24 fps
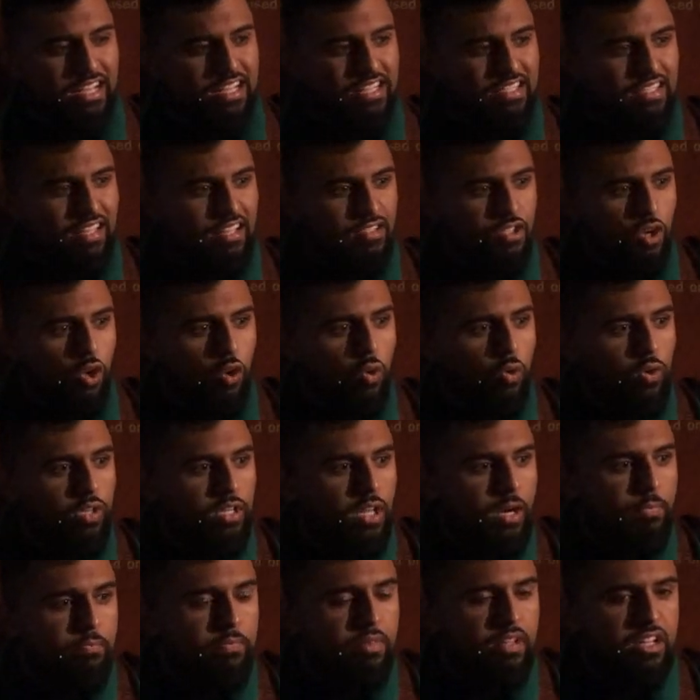He says, O
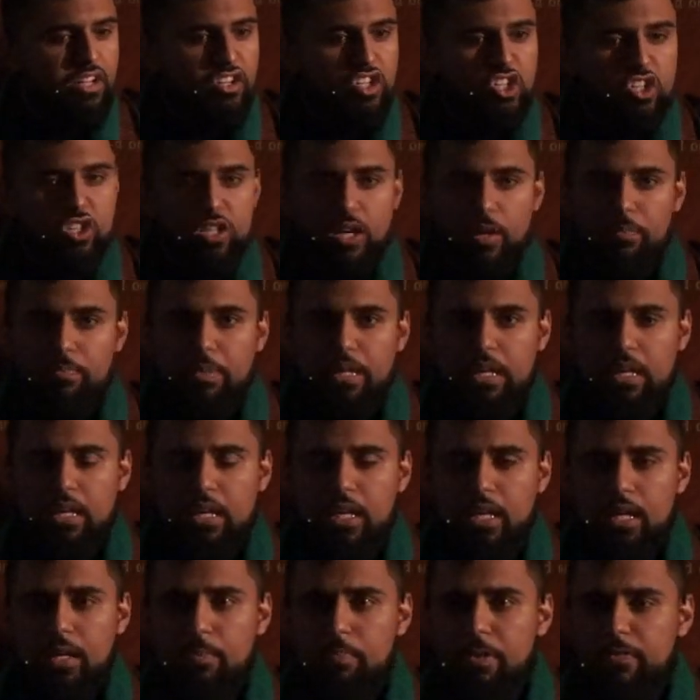Yabna
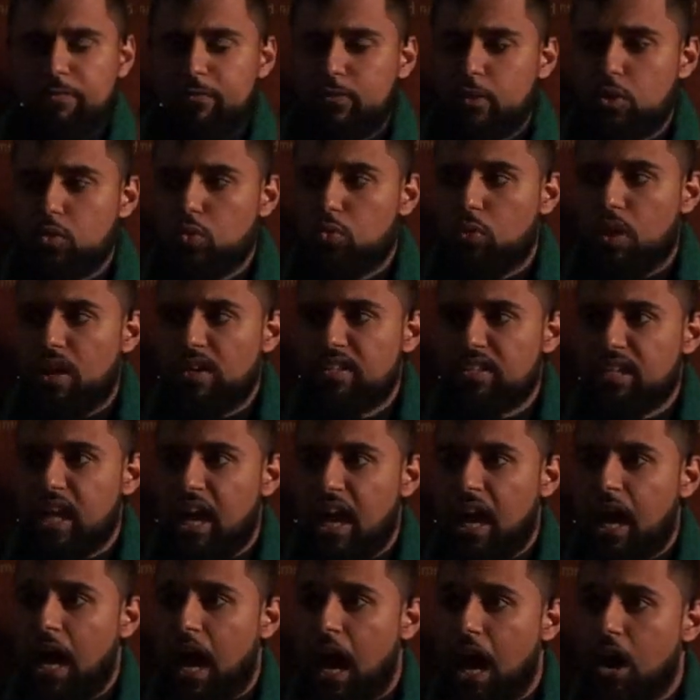Shabib, if you want
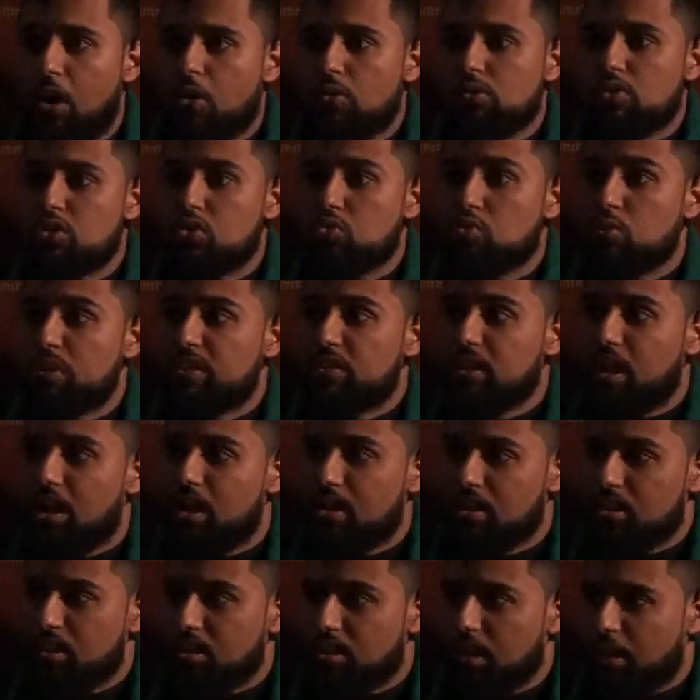a house with
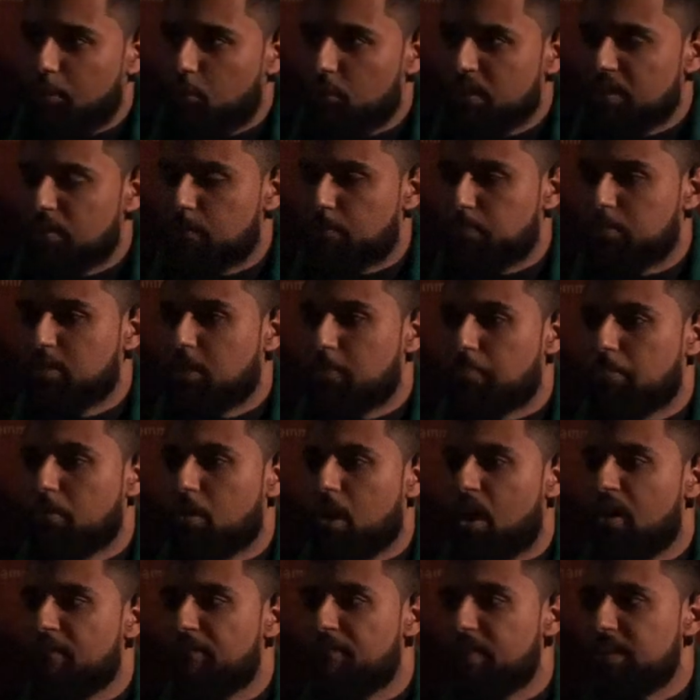Allah, with the
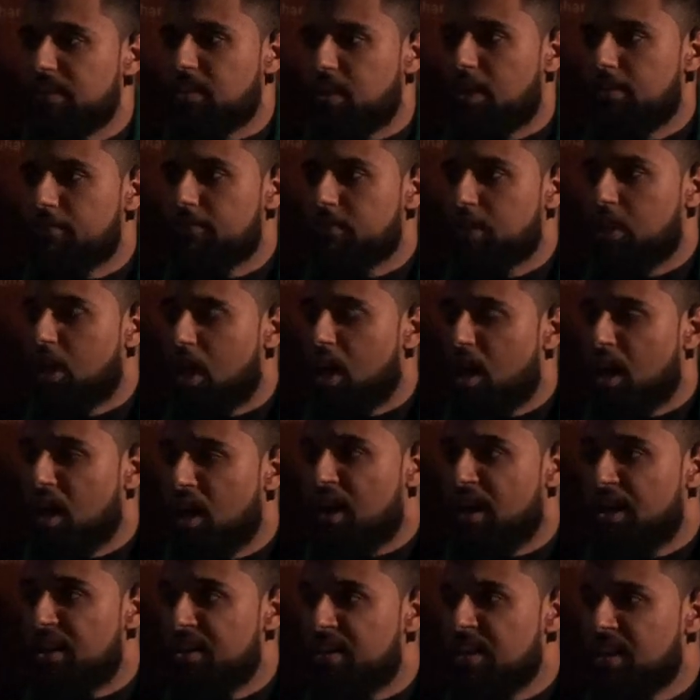Prophet of
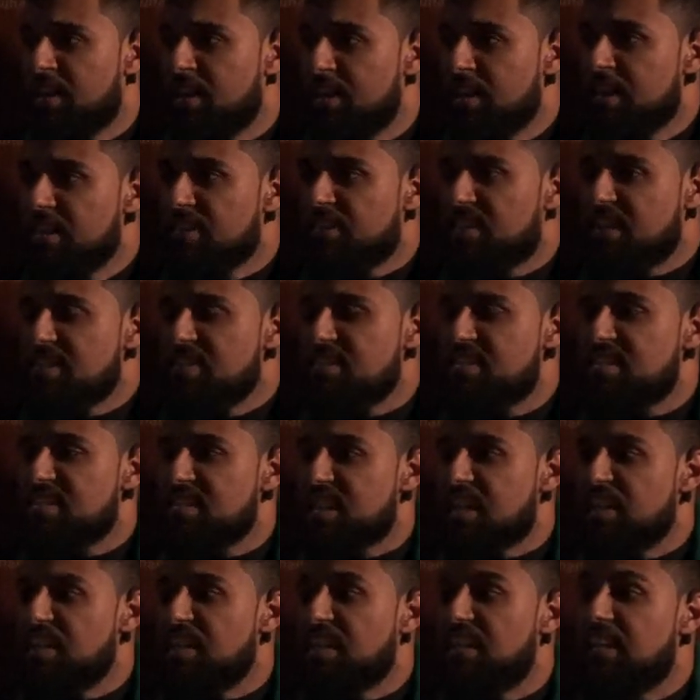God, then
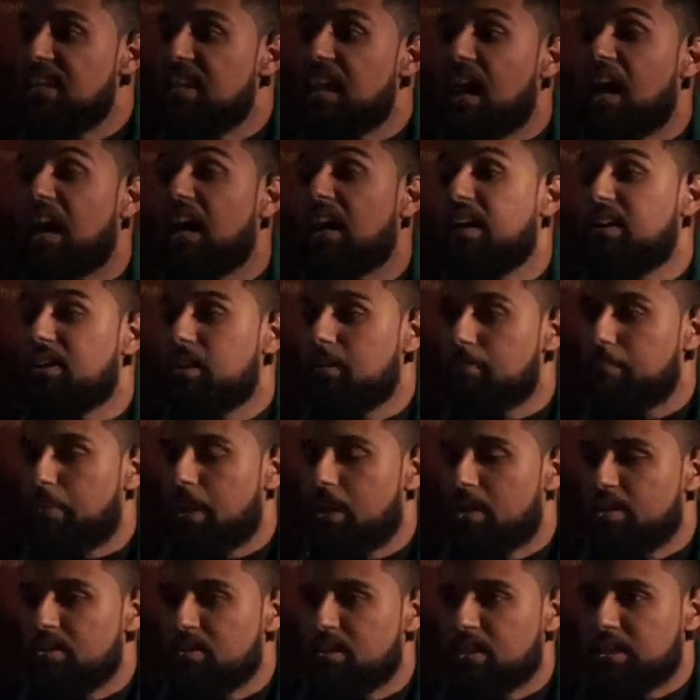send la'an
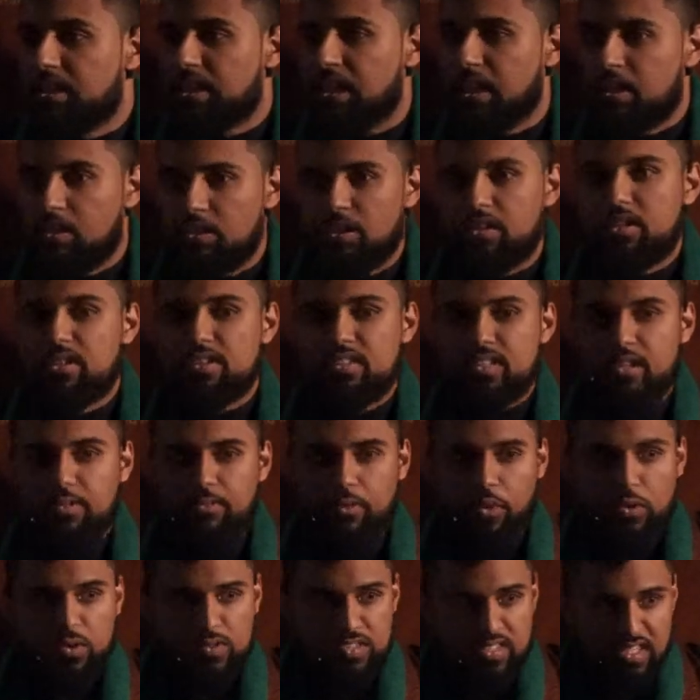upon the killers
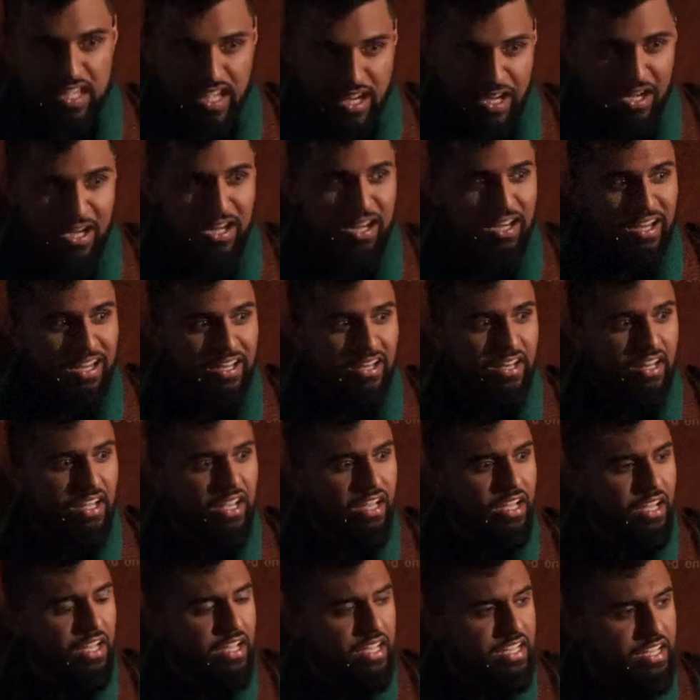of
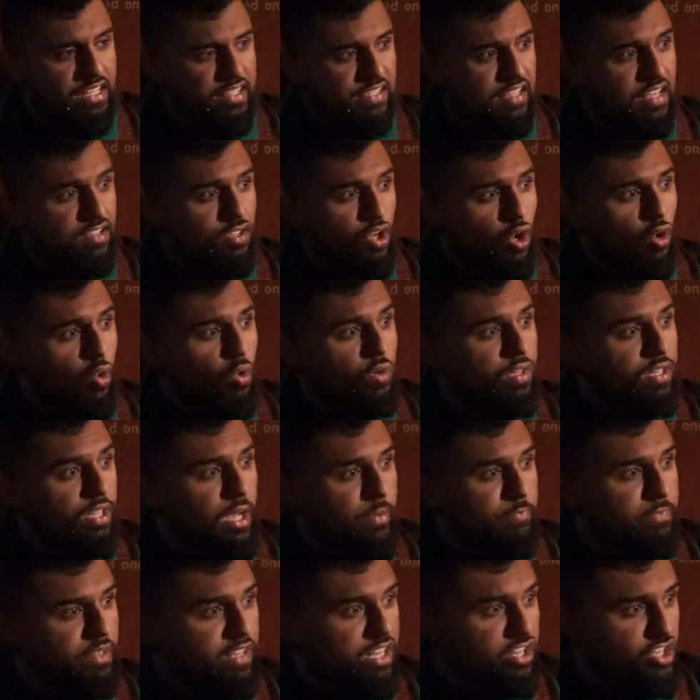Hussein. He says, O
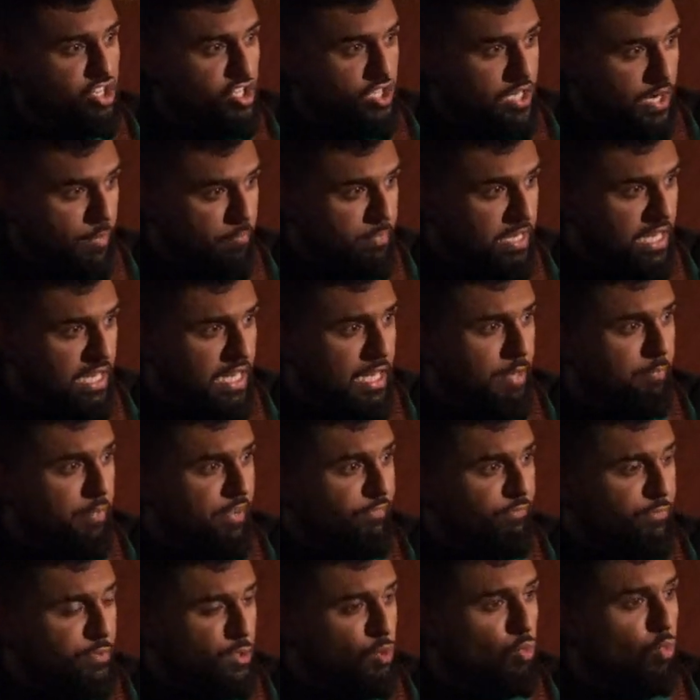Yabna Shabib,
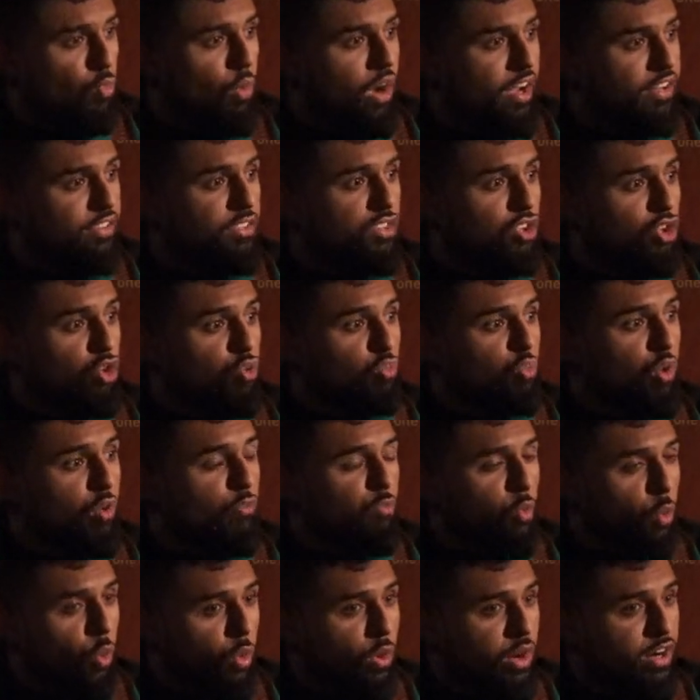if you want the
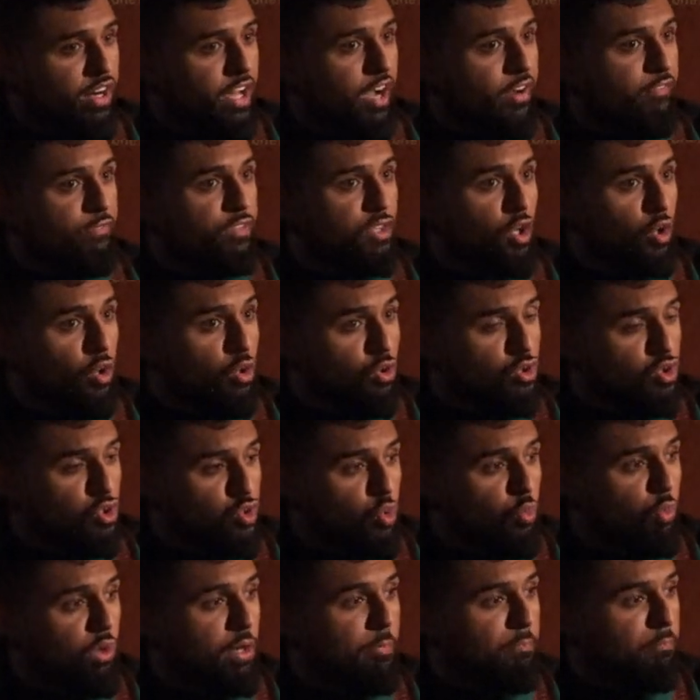reward of
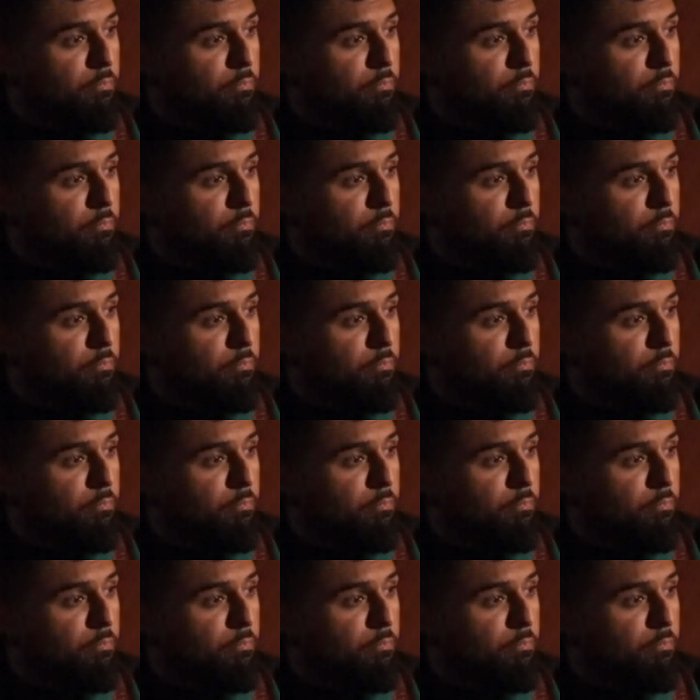those who were